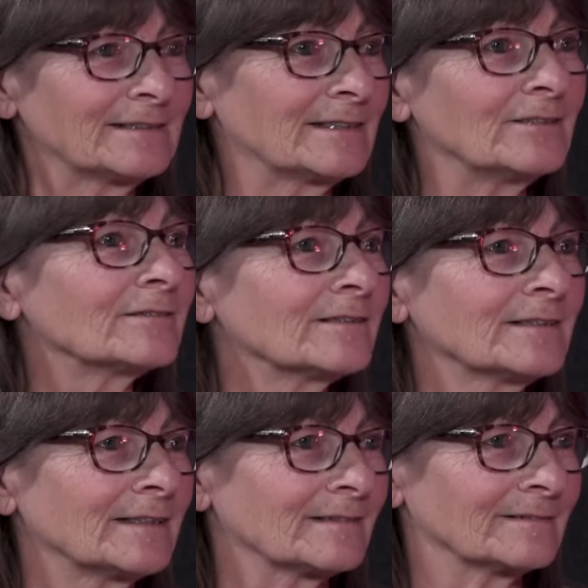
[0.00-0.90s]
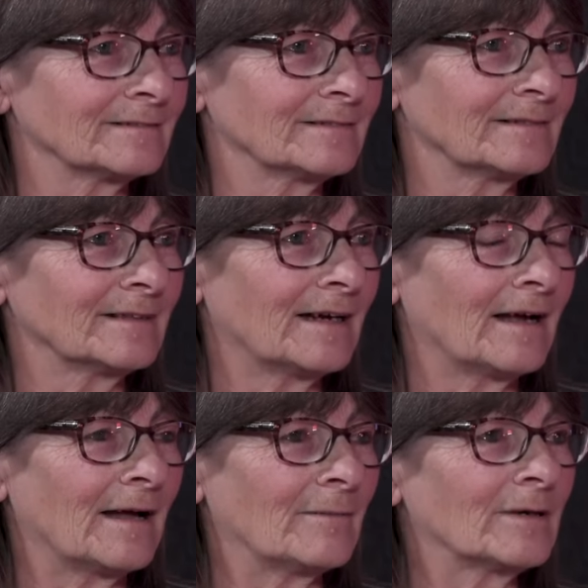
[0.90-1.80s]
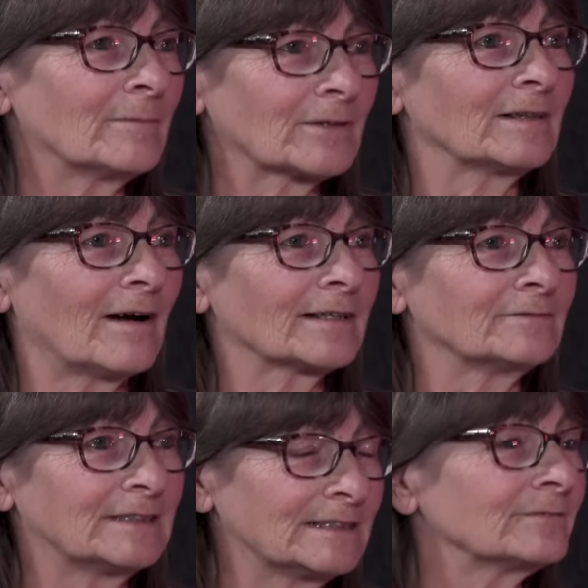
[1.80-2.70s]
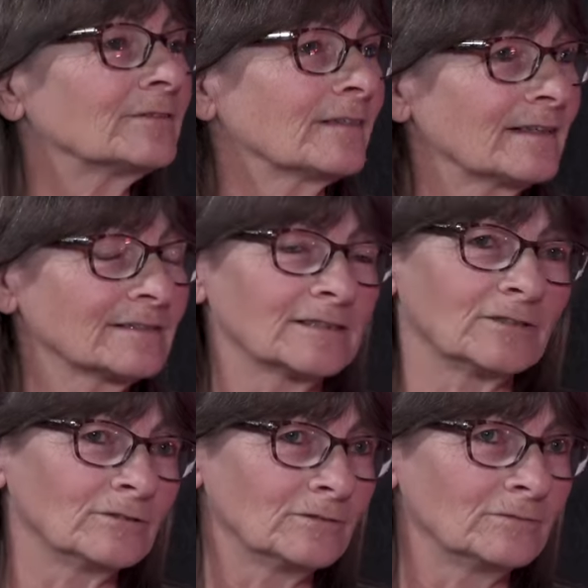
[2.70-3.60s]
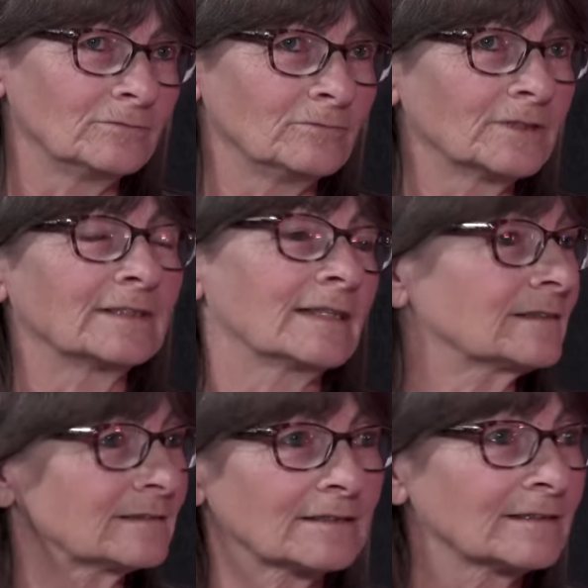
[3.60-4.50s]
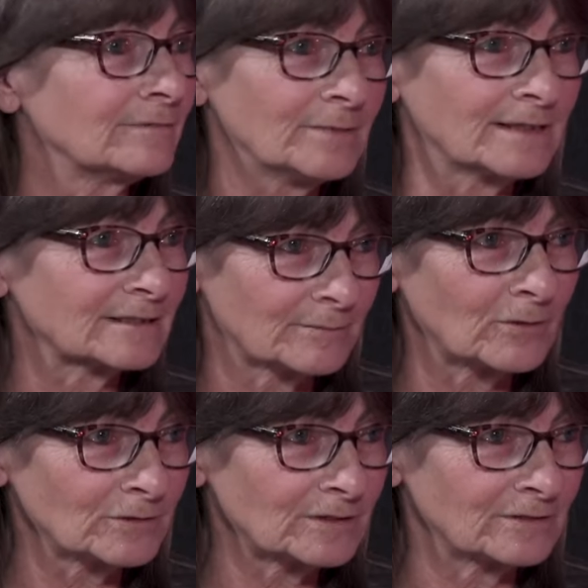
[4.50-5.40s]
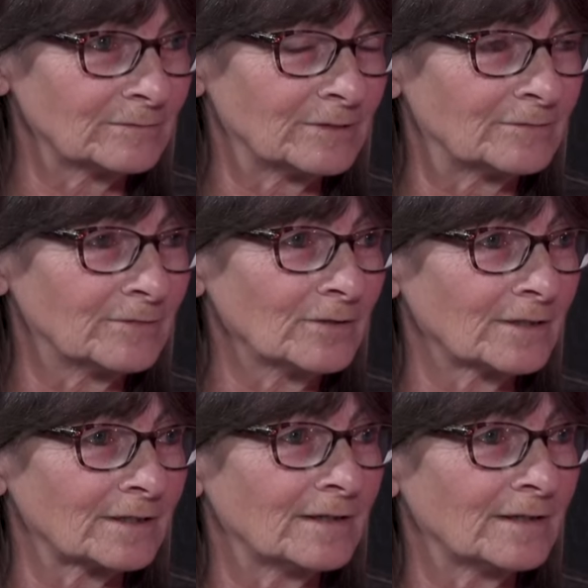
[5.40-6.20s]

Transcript: is that you're learning about a lot of different things that you wouldn't necessarily have been exposed to before.